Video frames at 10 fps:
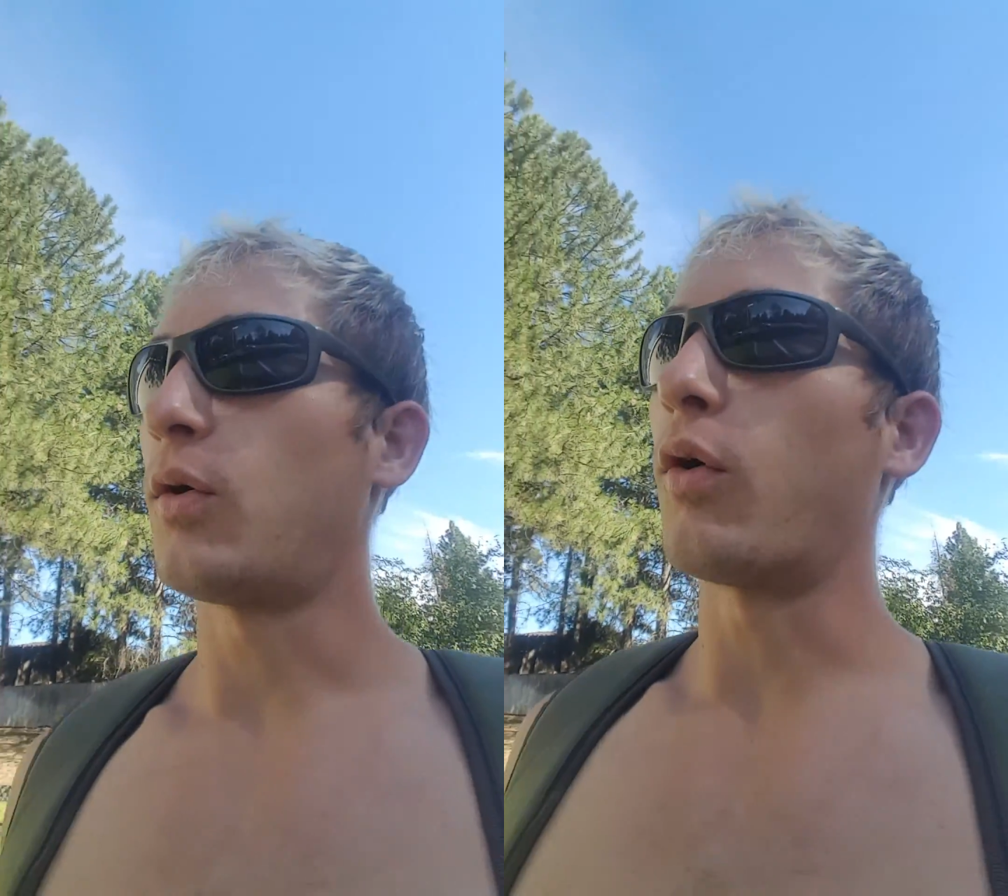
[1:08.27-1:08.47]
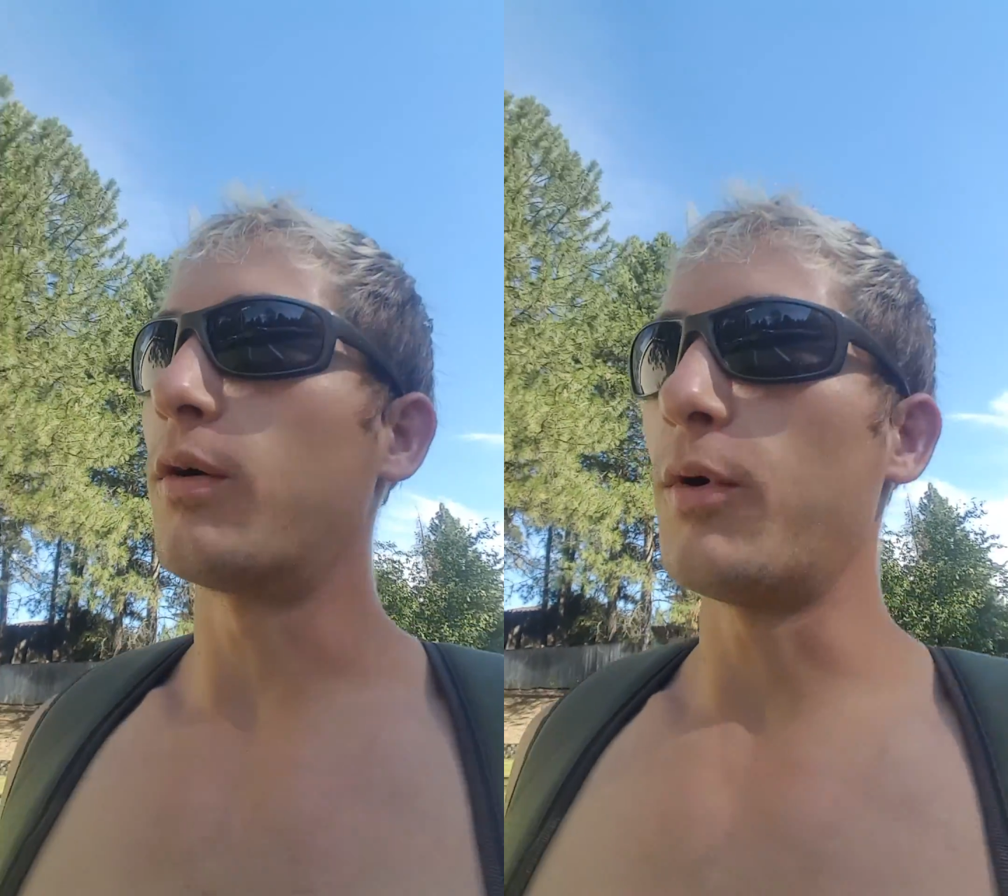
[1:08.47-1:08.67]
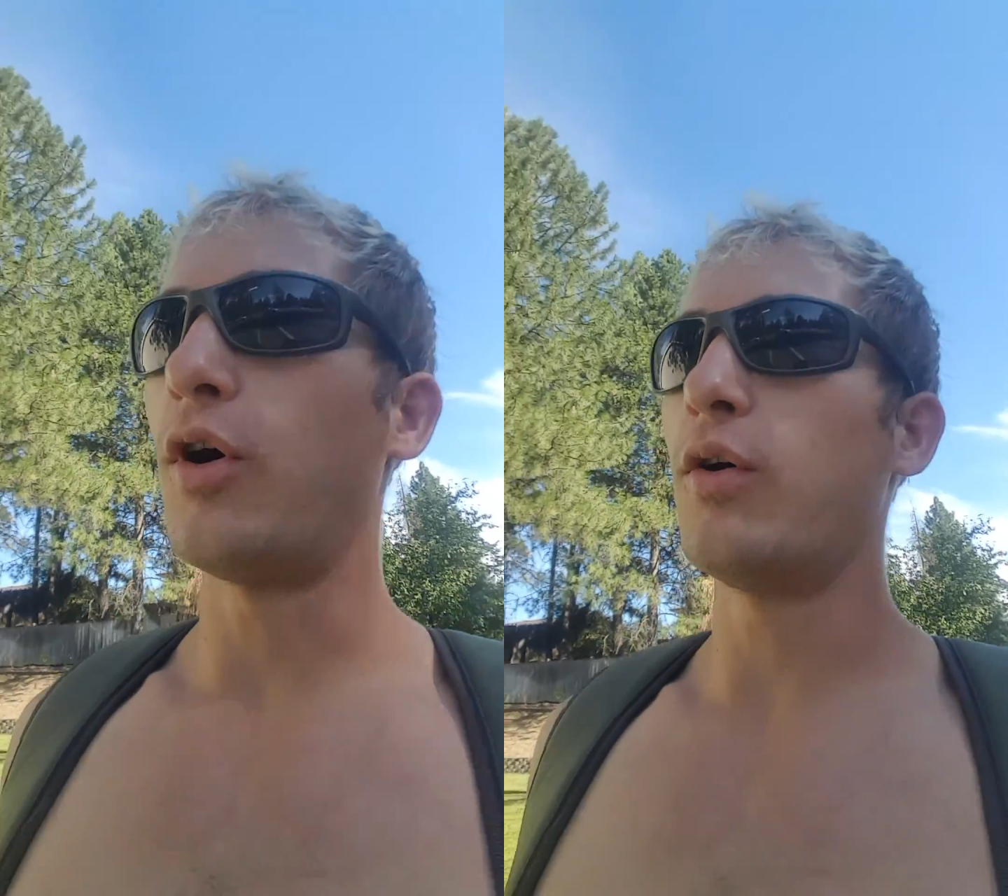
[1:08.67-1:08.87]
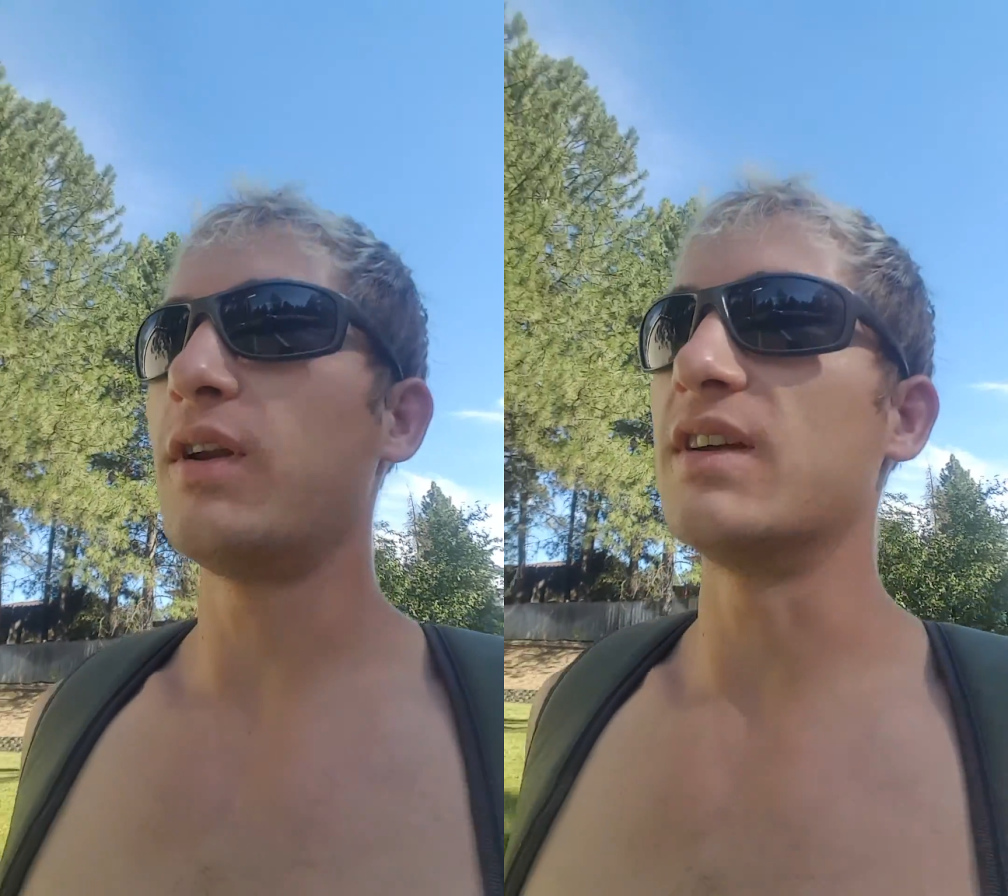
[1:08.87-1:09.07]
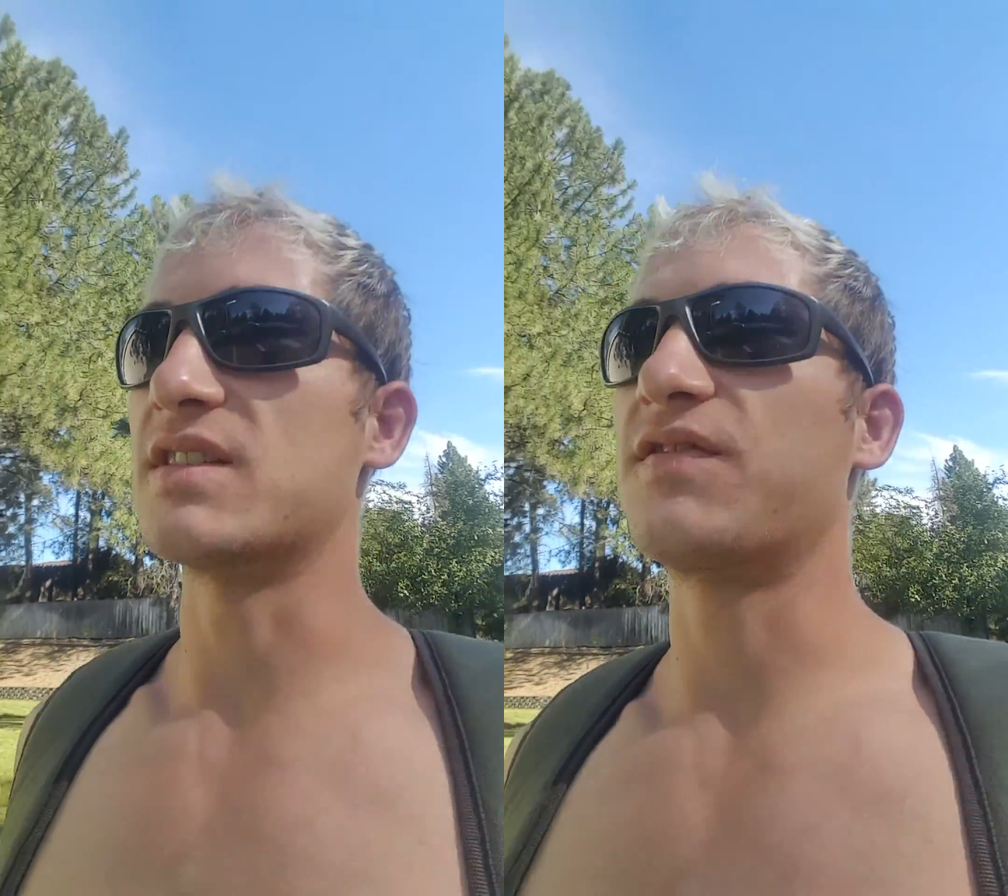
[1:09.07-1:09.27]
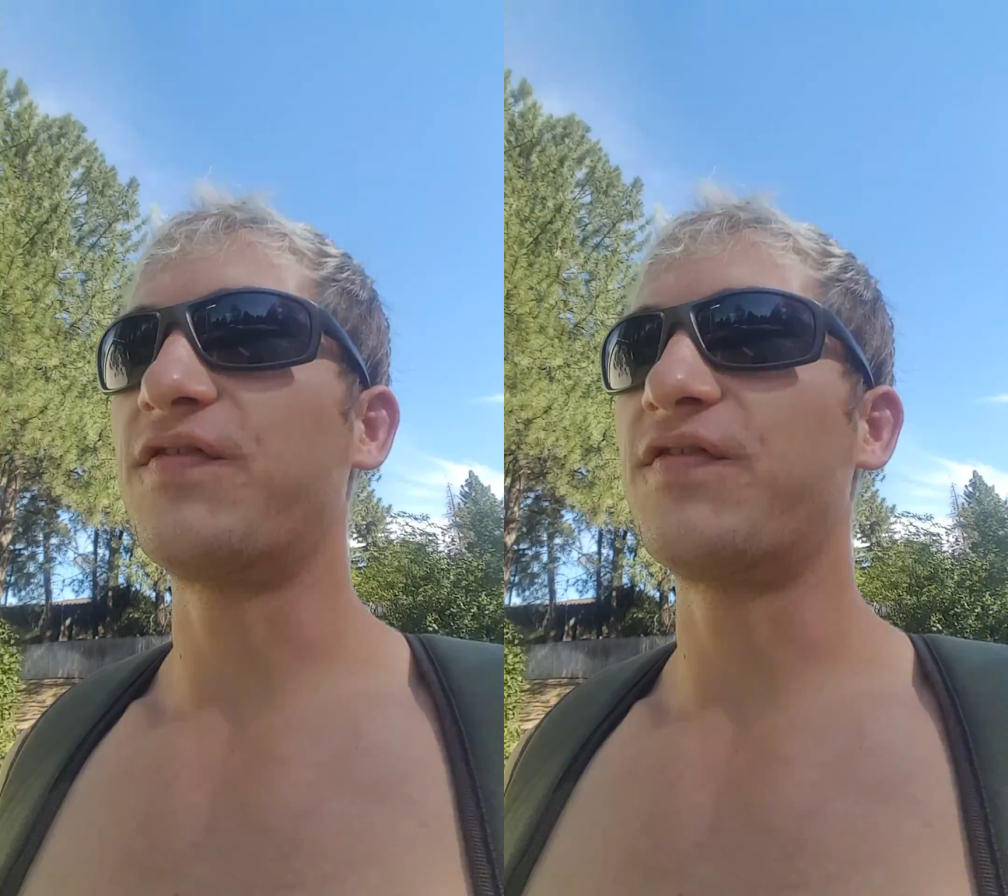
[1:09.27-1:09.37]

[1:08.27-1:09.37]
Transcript: hormone is